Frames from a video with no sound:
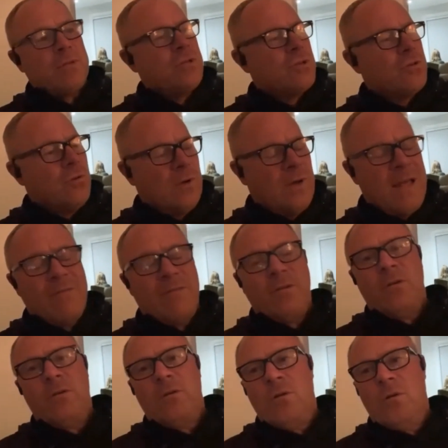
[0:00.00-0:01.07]
the score
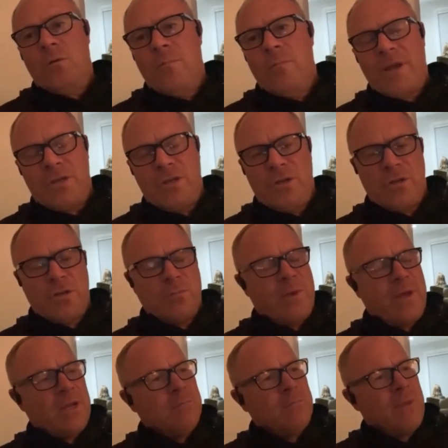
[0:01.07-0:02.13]
level or makes you
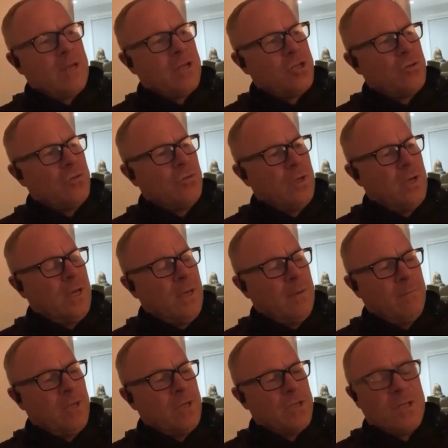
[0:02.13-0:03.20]
make sure that
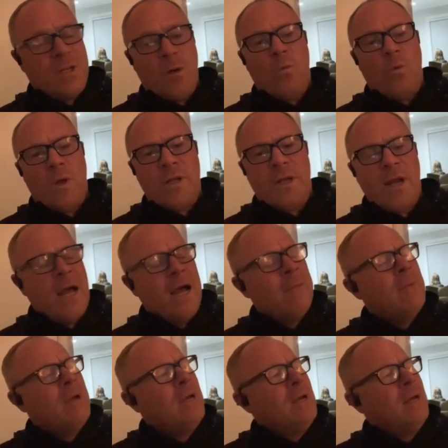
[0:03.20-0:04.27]
you're still 1-0 up.
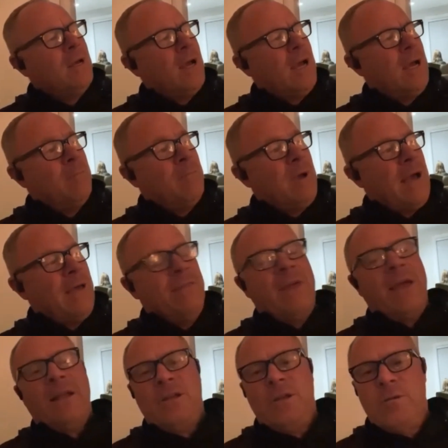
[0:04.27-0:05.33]
And
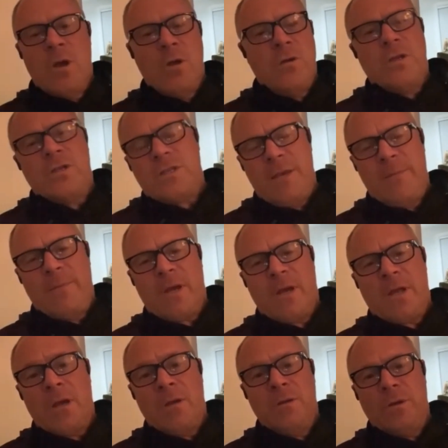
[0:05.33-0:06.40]
then your team are going
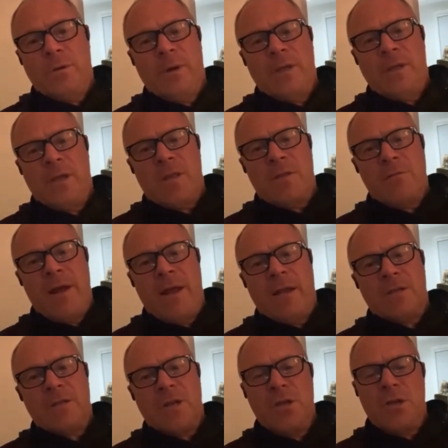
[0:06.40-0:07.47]
to go and do it at the other
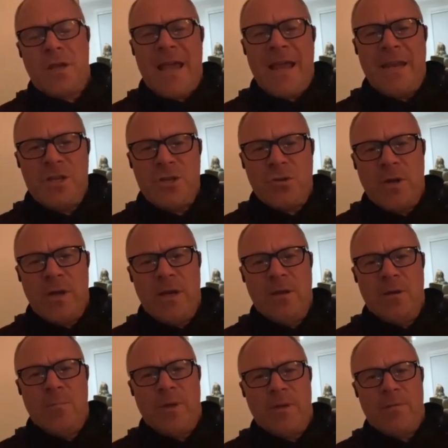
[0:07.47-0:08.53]
end. So you can enjoy a
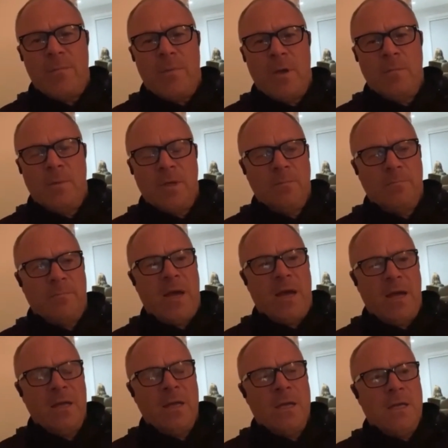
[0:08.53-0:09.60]
little bit of a moment,
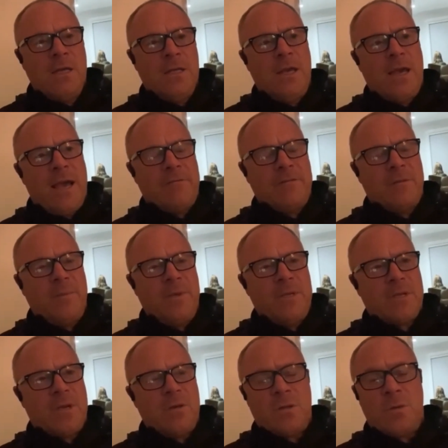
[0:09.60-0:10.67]
but you have to be
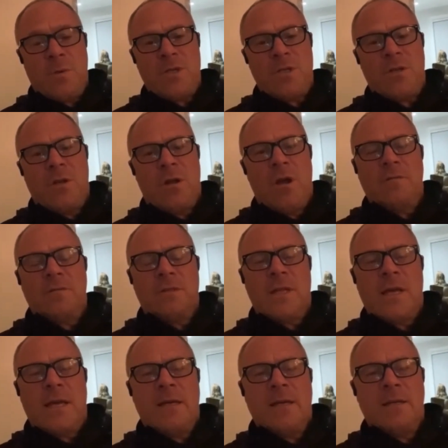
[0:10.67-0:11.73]
so switched on after
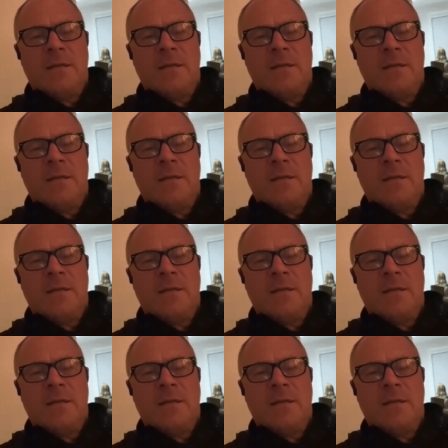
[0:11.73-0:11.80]
that.